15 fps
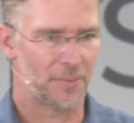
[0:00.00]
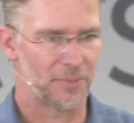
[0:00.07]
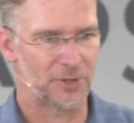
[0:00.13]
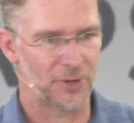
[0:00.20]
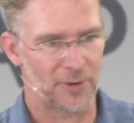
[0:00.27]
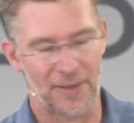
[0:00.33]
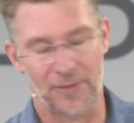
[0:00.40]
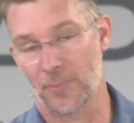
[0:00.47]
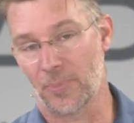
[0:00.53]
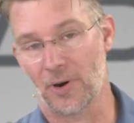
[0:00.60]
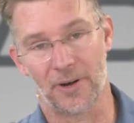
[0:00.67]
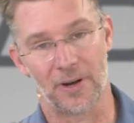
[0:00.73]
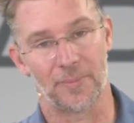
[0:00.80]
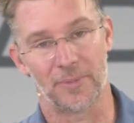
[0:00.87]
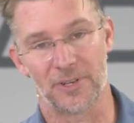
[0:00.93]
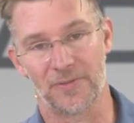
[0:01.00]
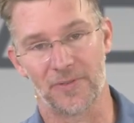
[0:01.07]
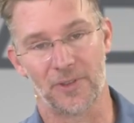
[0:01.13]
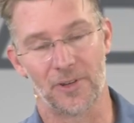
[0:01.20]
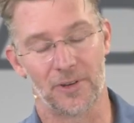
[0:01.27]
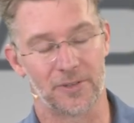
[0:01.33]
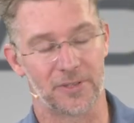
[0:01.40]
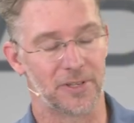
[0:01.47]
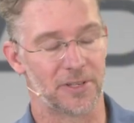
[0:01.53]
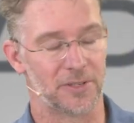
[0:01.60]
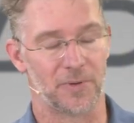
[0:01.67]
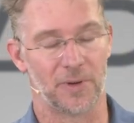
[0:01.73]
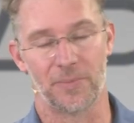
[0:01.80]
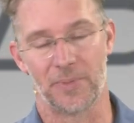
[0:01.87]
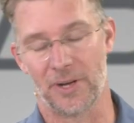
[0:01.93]
Don't have the part numbers for those because
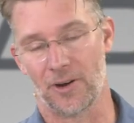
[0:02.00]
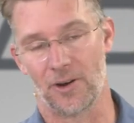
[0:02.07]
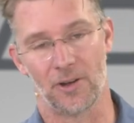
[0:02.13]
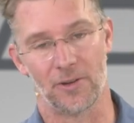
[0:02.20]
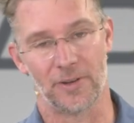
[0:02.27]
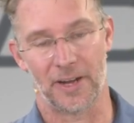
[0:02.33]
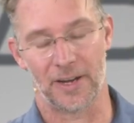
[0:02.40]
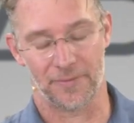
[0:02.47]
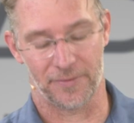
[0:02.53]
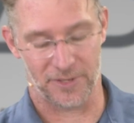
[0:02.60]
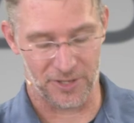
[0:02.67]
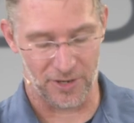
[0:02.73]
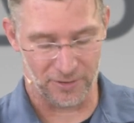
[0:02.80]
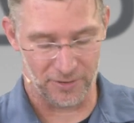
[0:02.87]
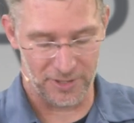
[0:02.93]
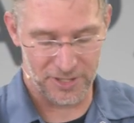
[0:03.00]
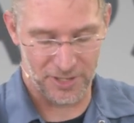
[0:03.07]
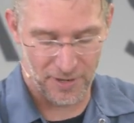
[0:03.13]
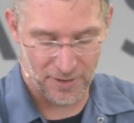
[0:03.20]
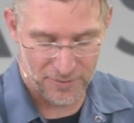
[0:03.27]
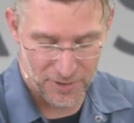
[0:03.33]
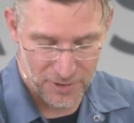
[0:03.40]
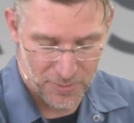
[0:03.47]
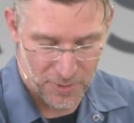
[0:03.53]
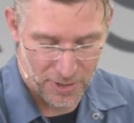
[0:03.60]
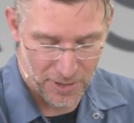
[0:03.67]
we'd be here all night if we start listing off those part